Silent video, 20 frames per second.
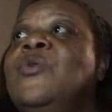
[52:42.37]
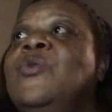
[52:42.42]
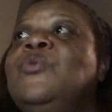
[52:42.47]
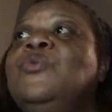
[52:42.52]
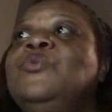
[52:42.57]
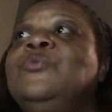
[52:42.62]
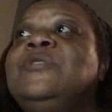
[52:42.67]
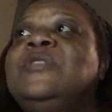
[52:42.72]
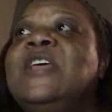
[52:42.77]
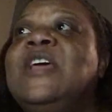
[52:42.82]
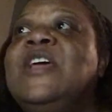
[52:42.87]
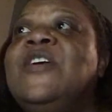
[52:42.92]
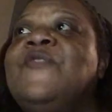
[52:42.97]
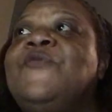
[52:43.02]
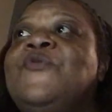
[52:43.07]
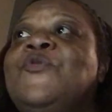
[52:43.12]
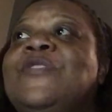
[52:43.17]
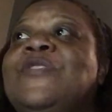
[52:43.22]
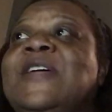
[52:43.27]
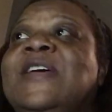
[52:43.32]
Who
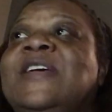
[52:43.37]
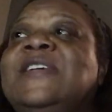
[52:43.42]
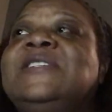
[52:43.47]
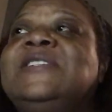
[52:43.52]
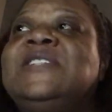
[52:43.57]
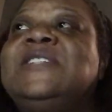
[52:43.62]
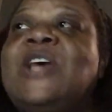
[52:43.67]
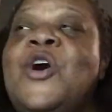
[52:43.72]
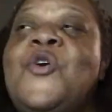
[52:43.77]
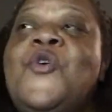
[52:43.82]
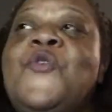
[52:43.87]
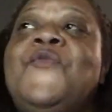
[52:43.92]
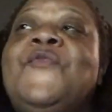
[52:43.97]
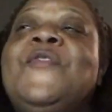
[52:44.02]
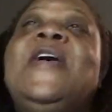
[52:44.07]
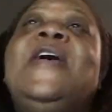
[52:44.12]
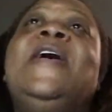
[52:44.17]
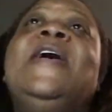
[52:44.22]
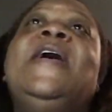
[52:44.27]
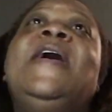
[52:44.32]
think for themselves
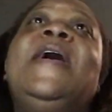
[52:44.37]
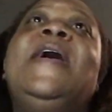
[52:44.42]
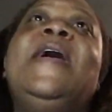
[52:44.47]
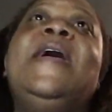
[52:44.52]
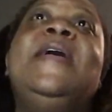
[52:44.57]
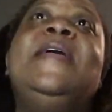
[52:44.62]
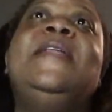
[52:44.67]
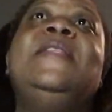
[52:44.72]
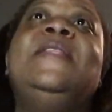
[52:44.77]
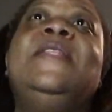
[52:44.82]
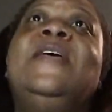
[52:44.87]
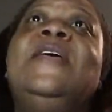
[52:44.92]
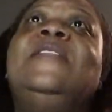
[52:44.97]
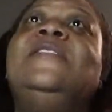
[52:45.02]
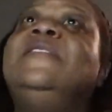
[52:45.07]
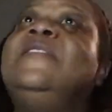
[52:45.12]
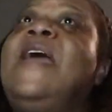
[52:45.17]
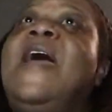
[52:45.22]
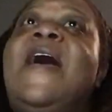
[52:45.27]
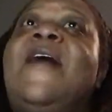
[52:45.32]

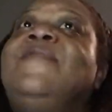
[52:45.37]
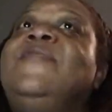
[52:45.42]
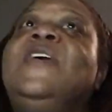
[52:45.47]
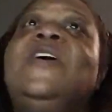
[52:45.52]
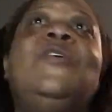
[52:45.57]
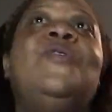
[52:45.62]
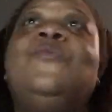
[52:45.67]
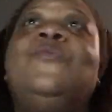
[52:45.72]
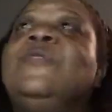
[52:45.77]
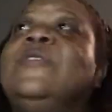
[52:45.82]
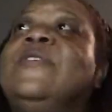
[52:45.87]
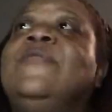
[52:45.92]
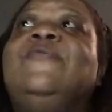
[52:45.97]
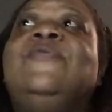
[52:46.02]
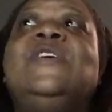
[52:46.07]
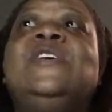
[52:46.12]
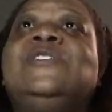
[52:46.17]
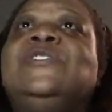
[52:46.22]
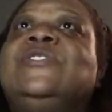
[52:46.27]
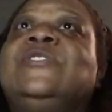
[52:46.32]
and have their own
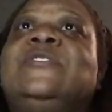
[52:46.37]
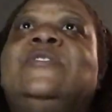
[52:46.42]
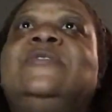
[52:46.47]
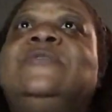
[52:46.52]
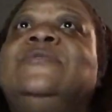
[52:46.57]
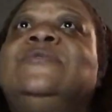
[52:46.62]
conviction.